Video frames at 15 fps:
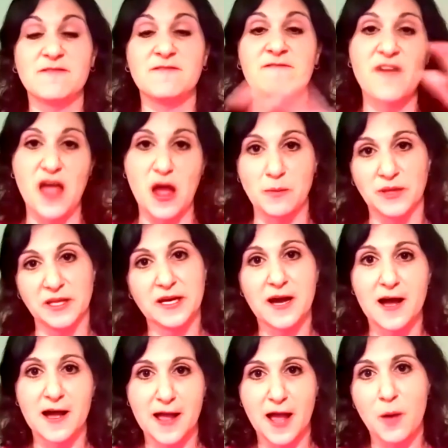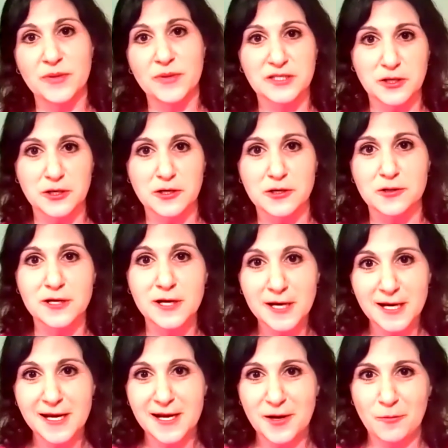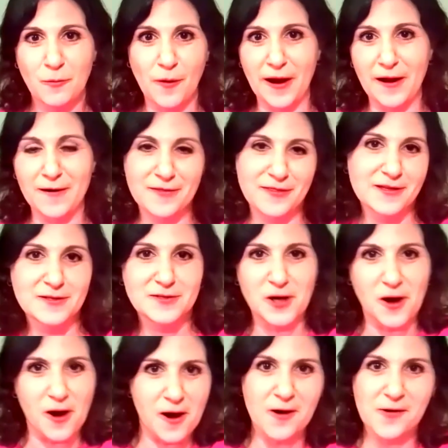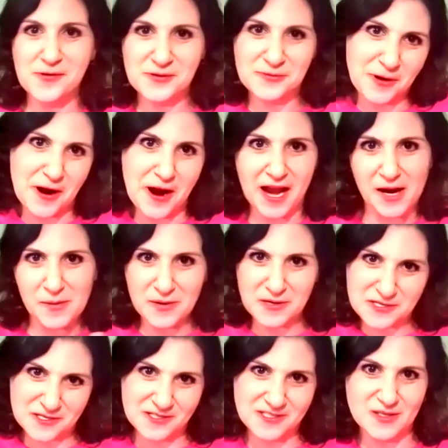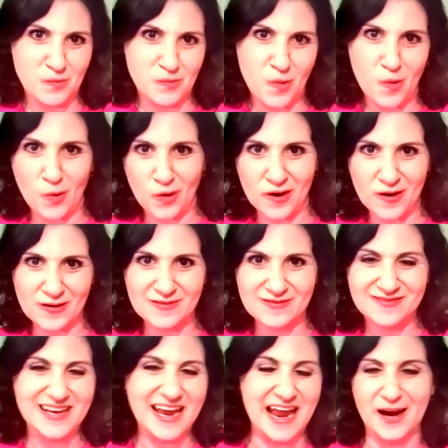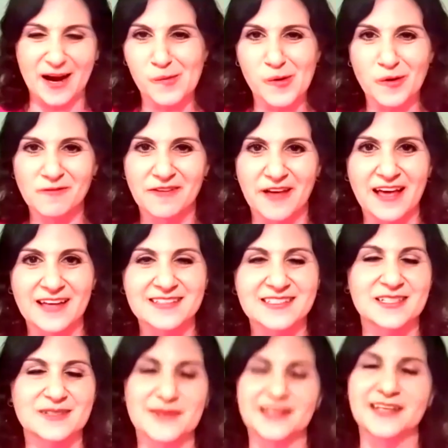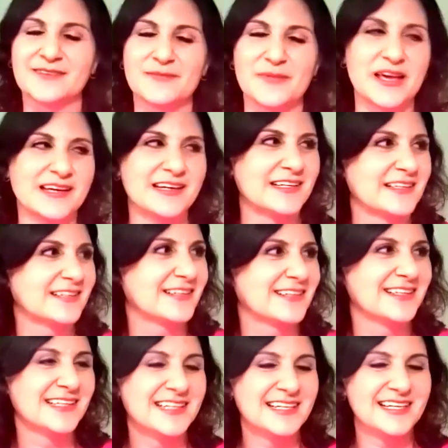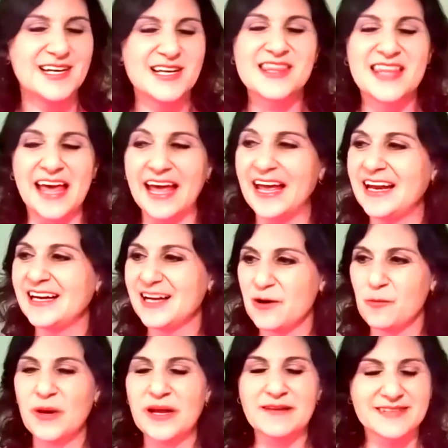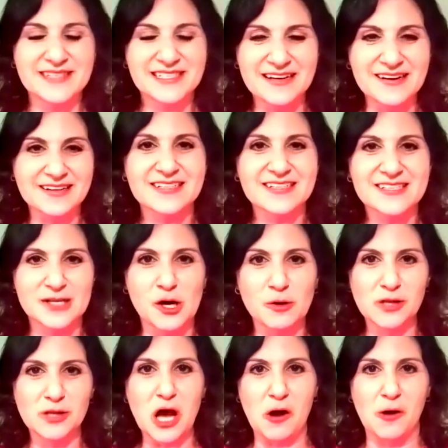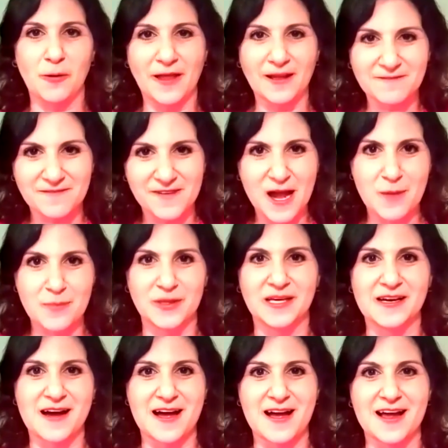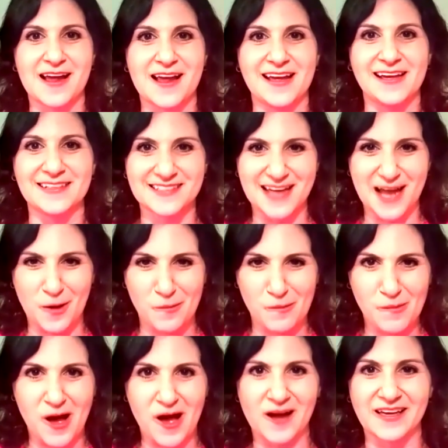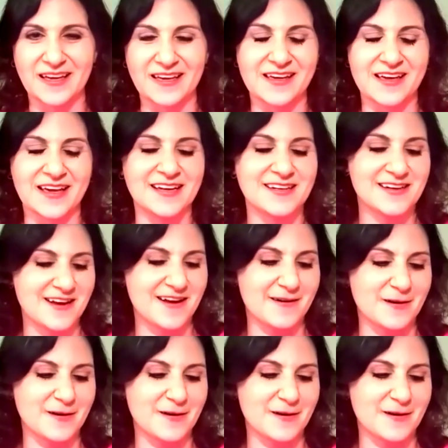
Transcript: Family Guy episode where the dog was wearing an emotional support animal vest. And I'm like, man, we have sunk so low that Family Guy is now mocking it.